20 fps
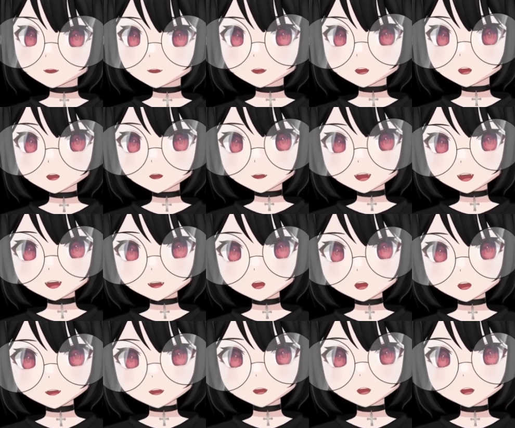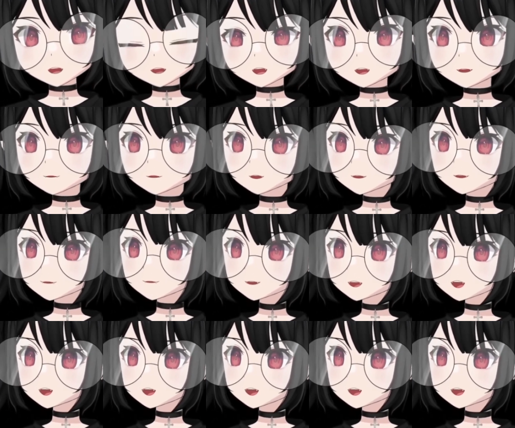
bad will for this game,